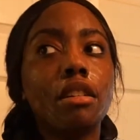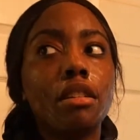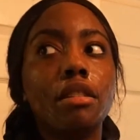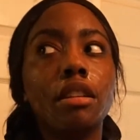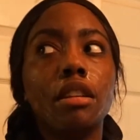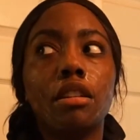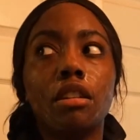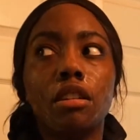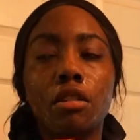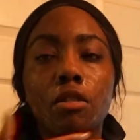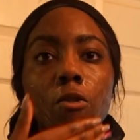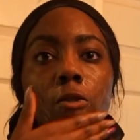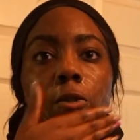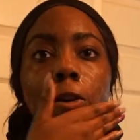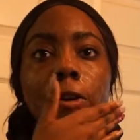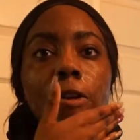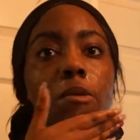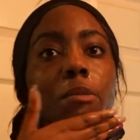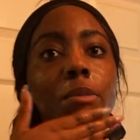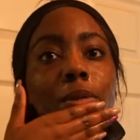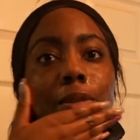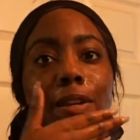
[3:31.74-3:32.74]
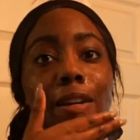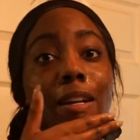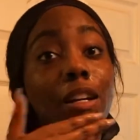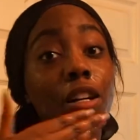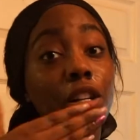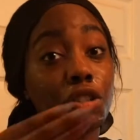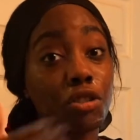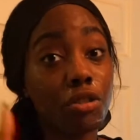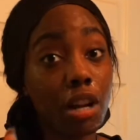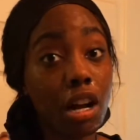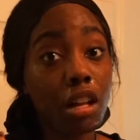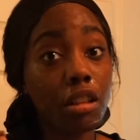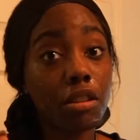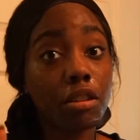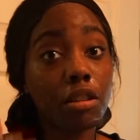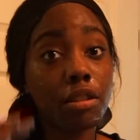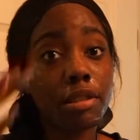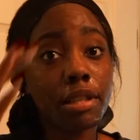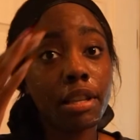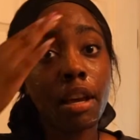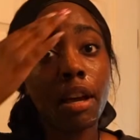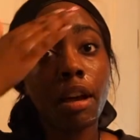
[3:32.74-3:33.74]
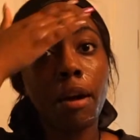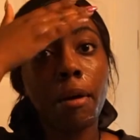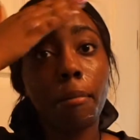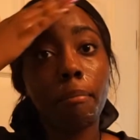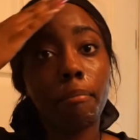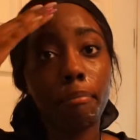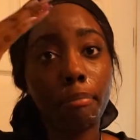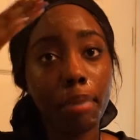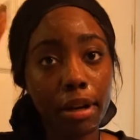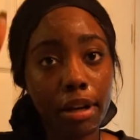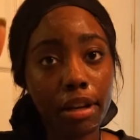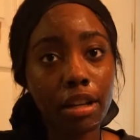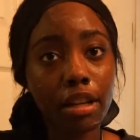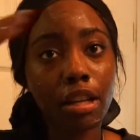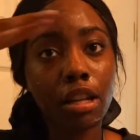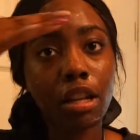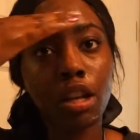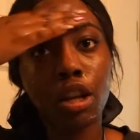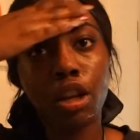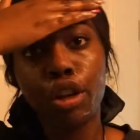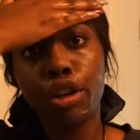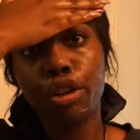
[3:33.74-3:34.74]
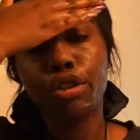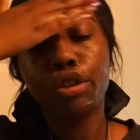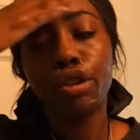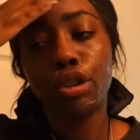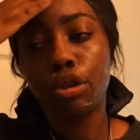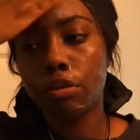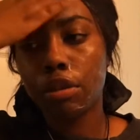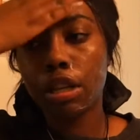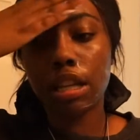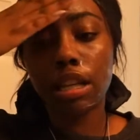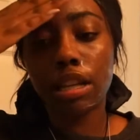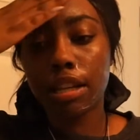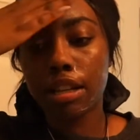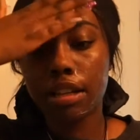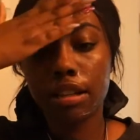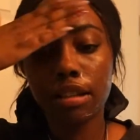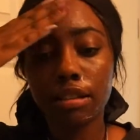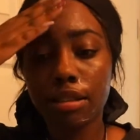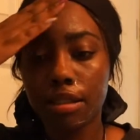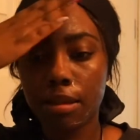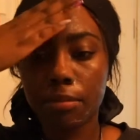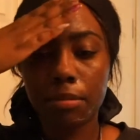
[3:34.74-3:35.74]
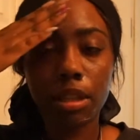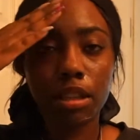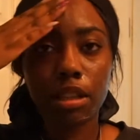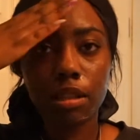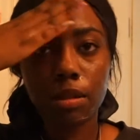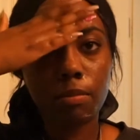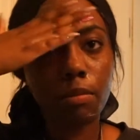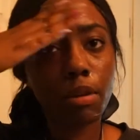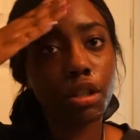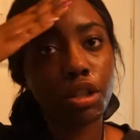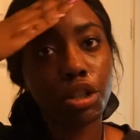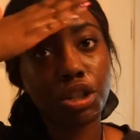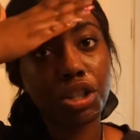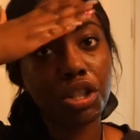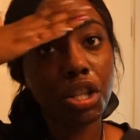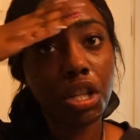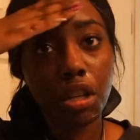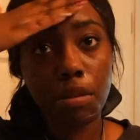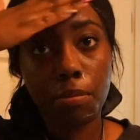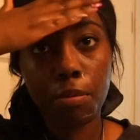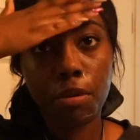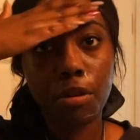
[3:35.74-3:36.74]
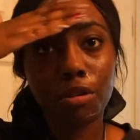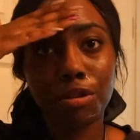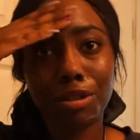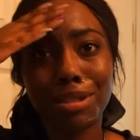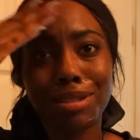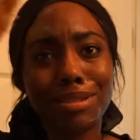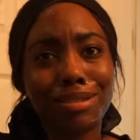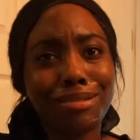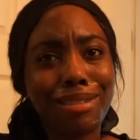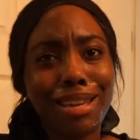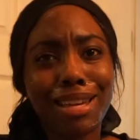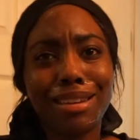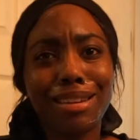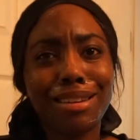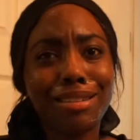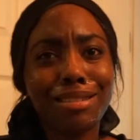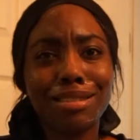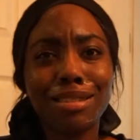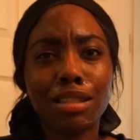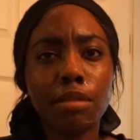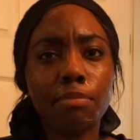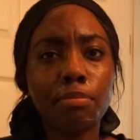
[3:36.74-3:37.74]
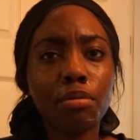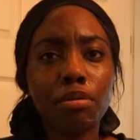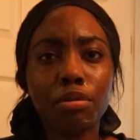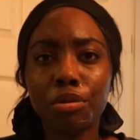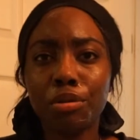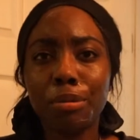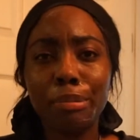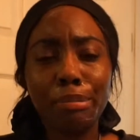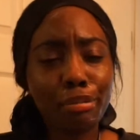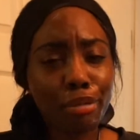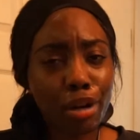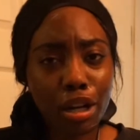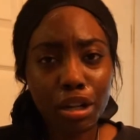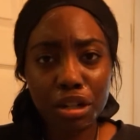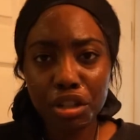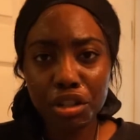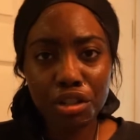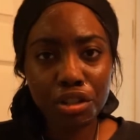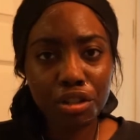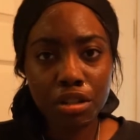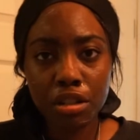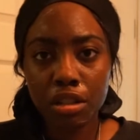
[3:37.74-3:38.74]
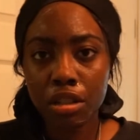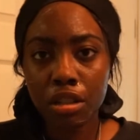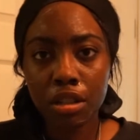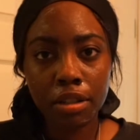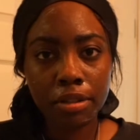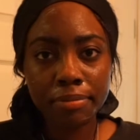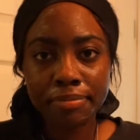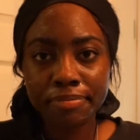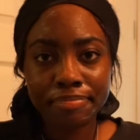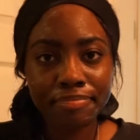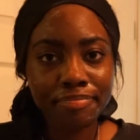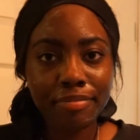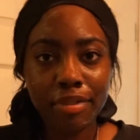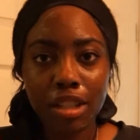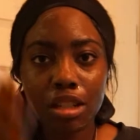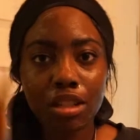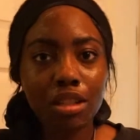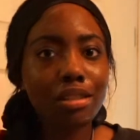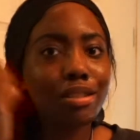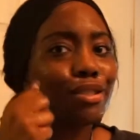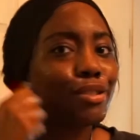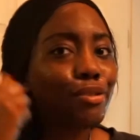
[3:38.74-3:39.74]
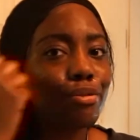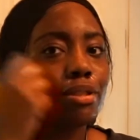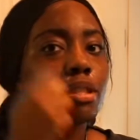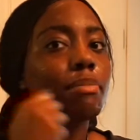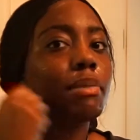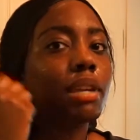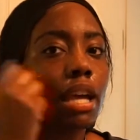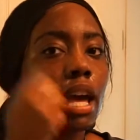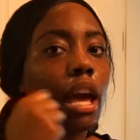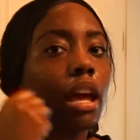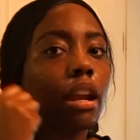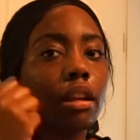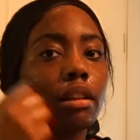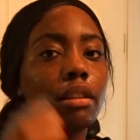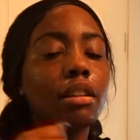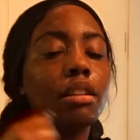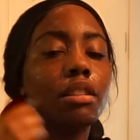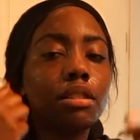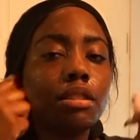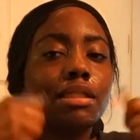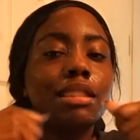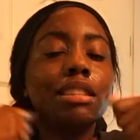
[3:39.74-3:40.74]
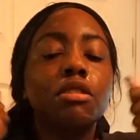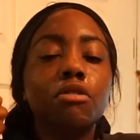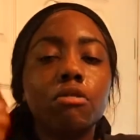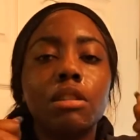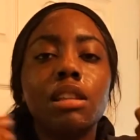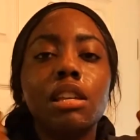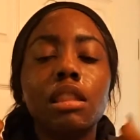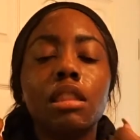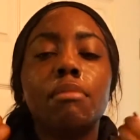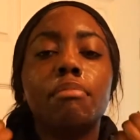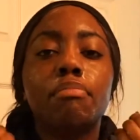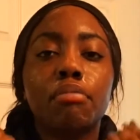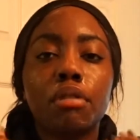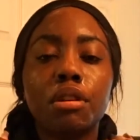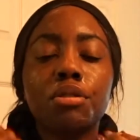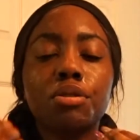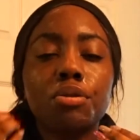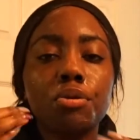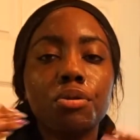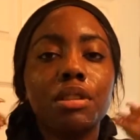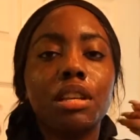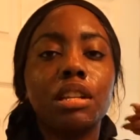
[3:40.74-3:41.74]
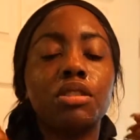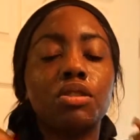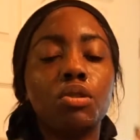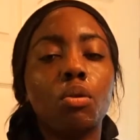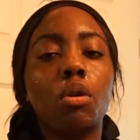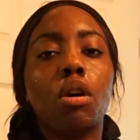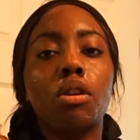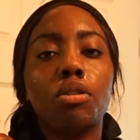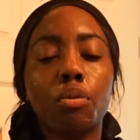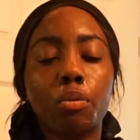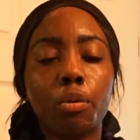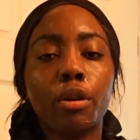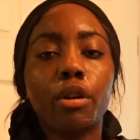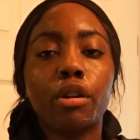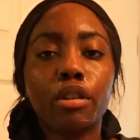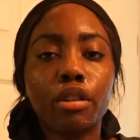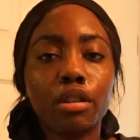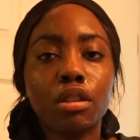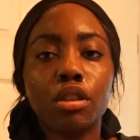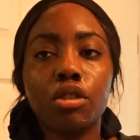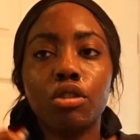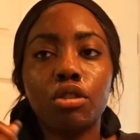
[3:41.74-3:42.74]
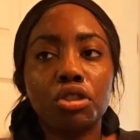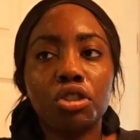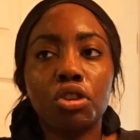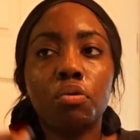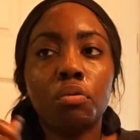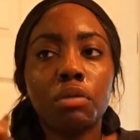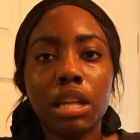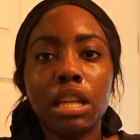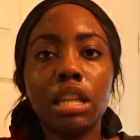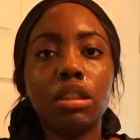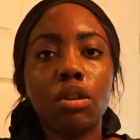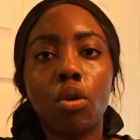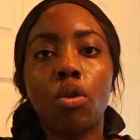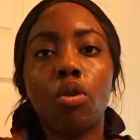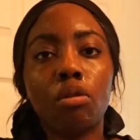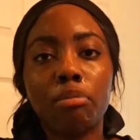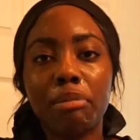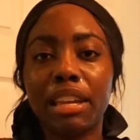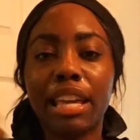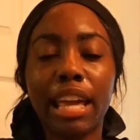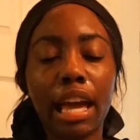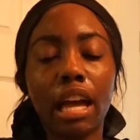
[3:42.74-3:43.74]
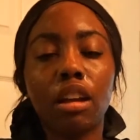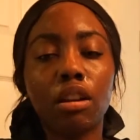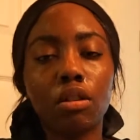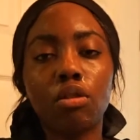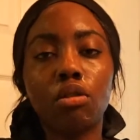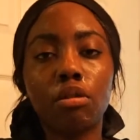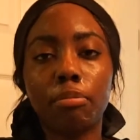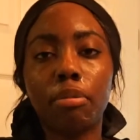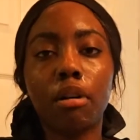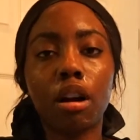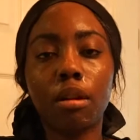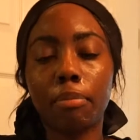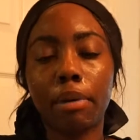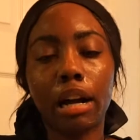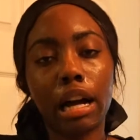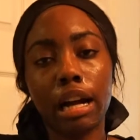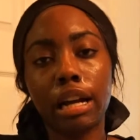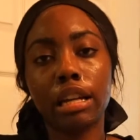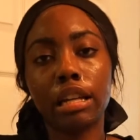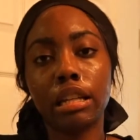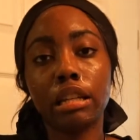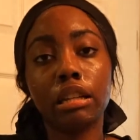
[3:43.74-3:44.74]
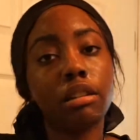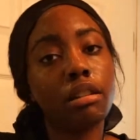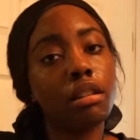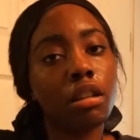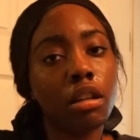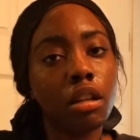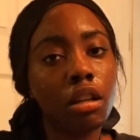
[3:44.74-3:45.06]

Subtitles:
they can run almost like $100, but you can get something that's much cheaper. Just like get a simple little brush and just use it mechanically. It's literally the bristles that do all the work, so you don't need the whole mechanical part behind it.